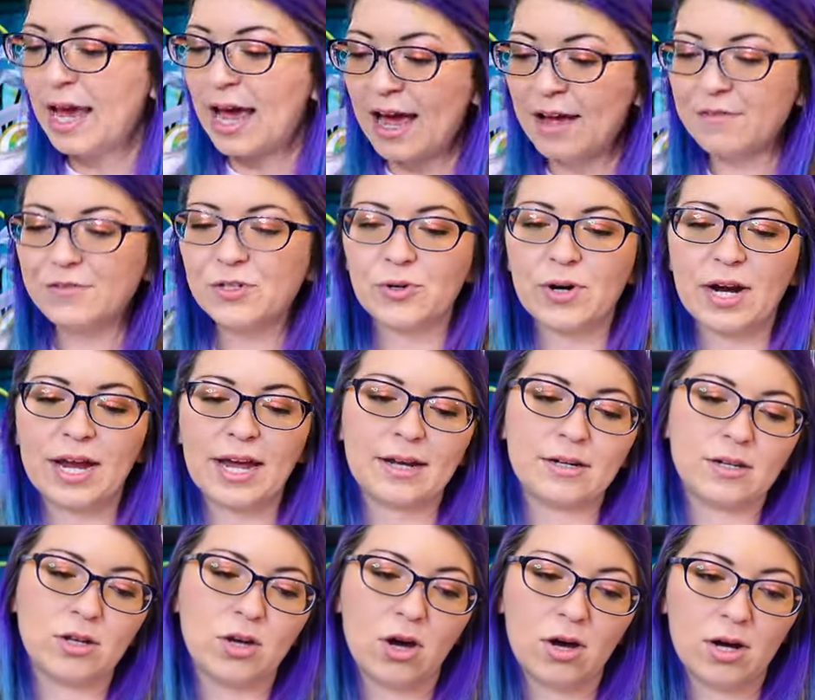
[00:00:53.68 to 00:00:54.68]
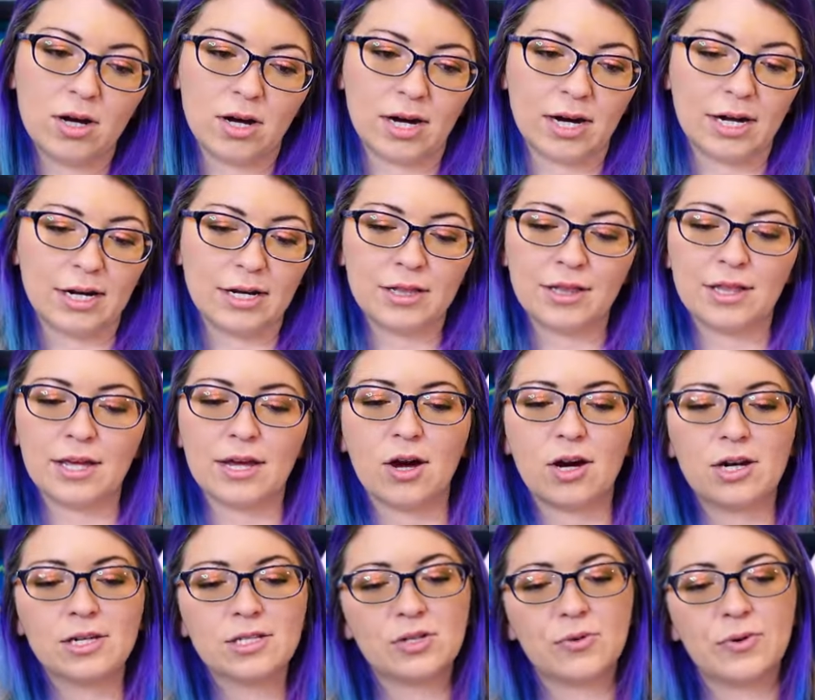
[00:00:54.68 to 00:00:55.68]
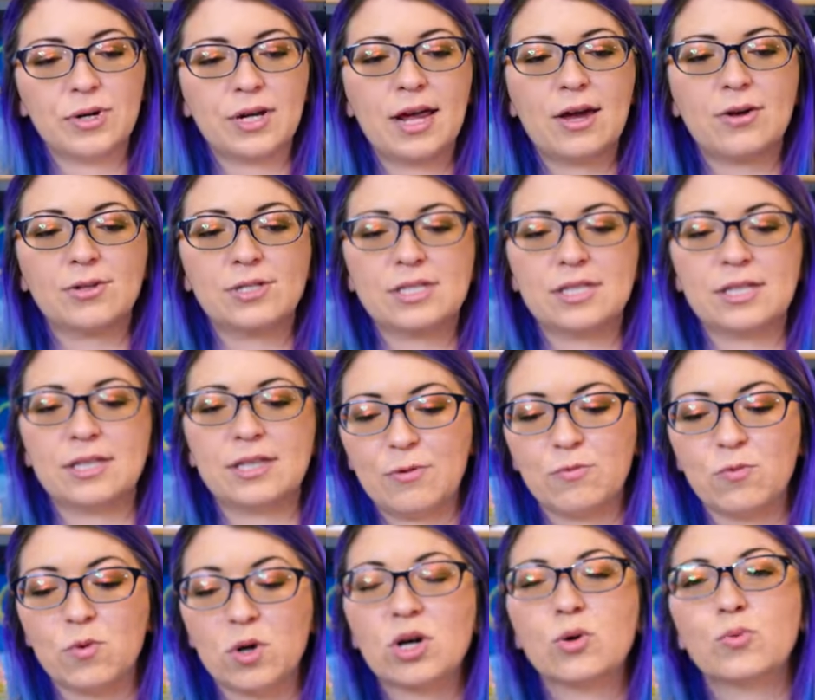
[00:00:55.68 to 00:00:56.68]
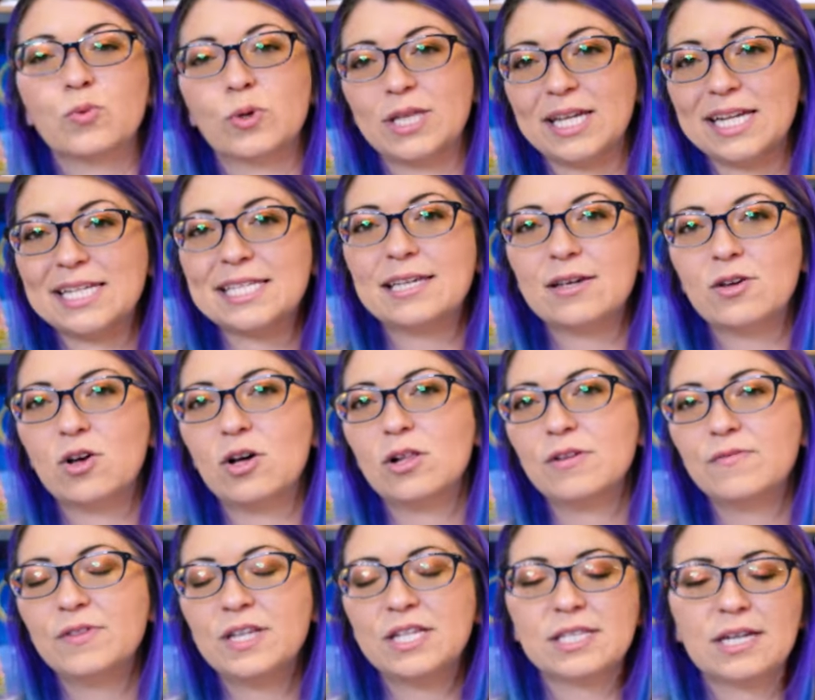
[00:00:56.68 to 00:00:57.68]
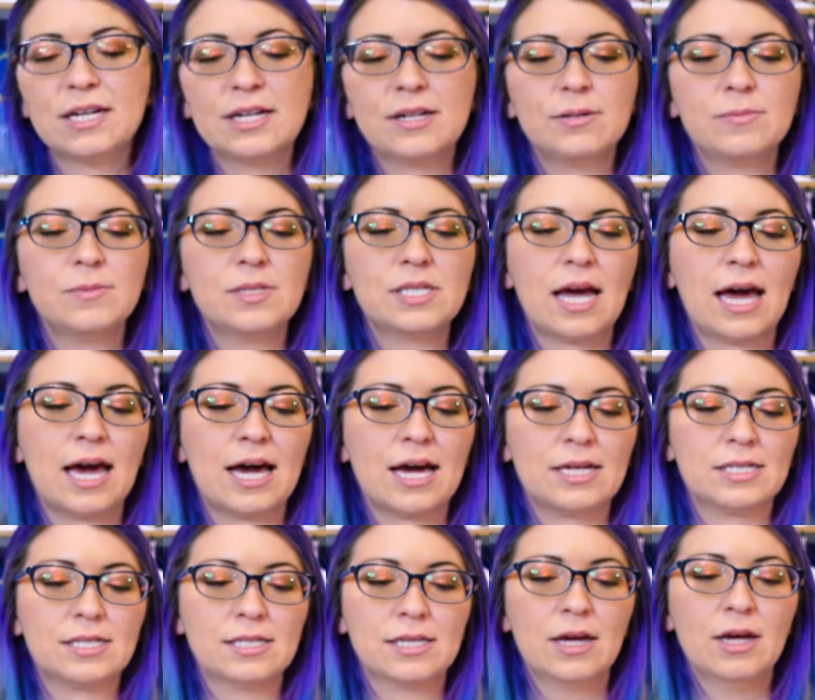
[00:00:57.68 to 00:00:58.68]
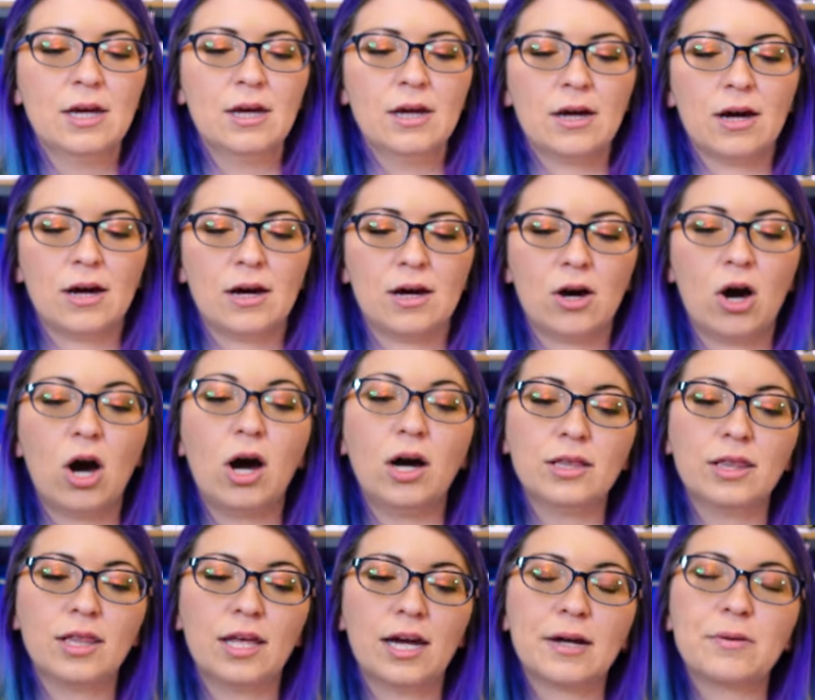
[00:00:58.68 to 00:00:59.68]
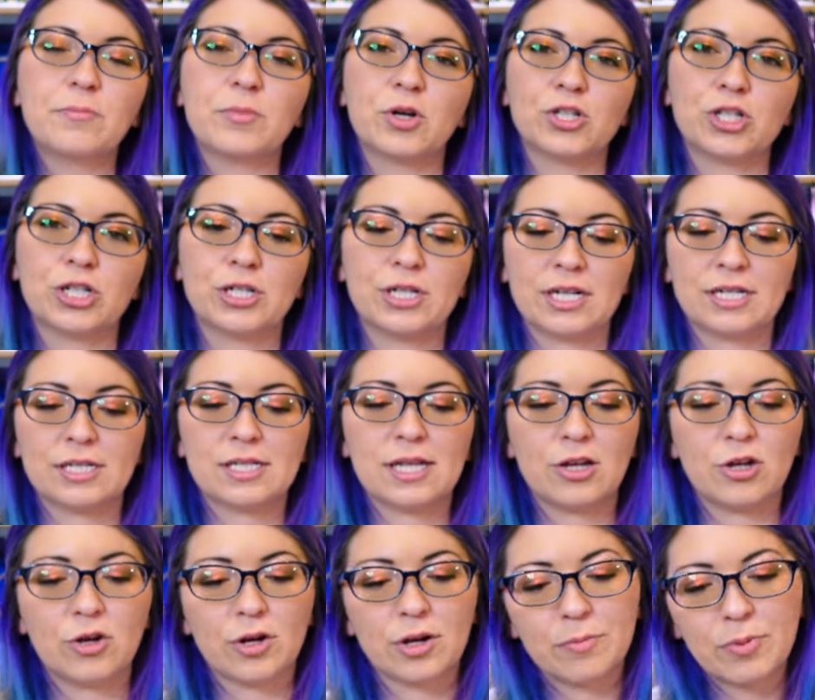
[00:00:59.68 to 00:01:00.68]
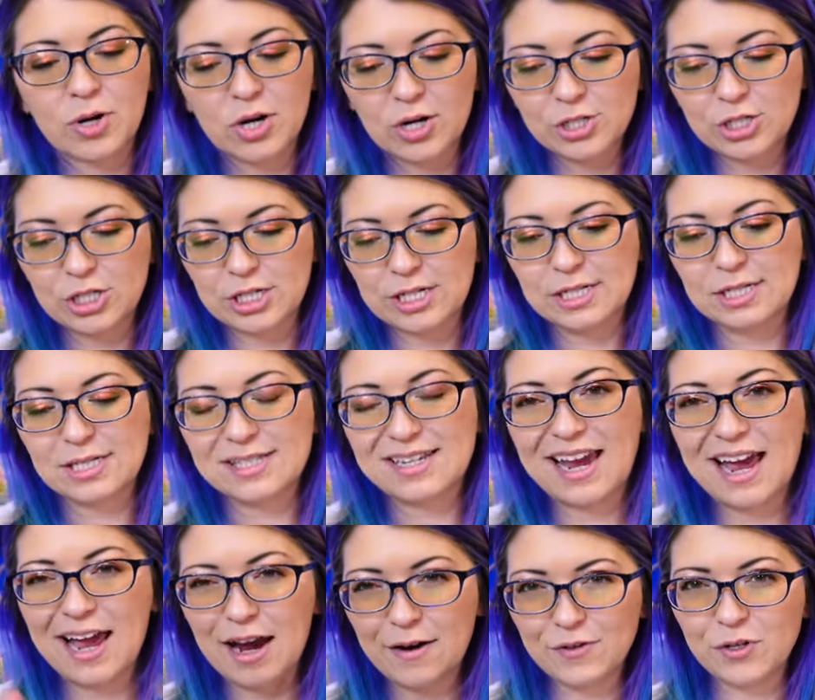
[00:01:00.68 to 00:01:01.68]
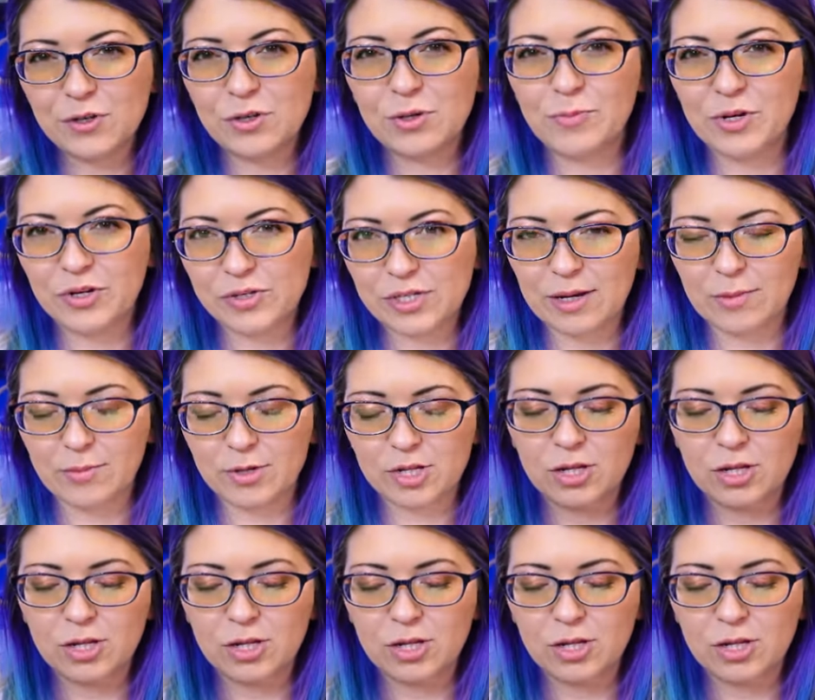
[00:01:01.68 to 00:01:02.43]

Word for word: after I had gone, they also announced that they were releasing all of these items as uh, online merchandise that you could purchase after the museum